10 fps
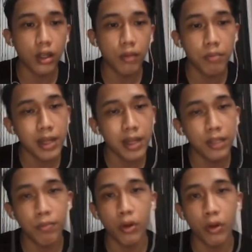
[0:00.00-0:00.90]
But the
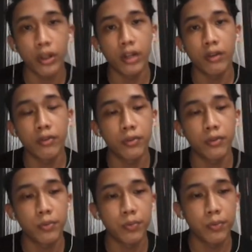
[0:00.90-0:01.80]
point of
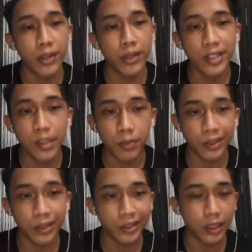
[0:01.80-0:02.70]

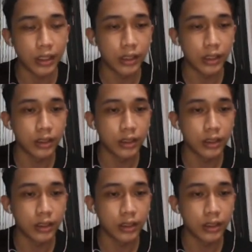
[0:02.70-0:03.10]
principles is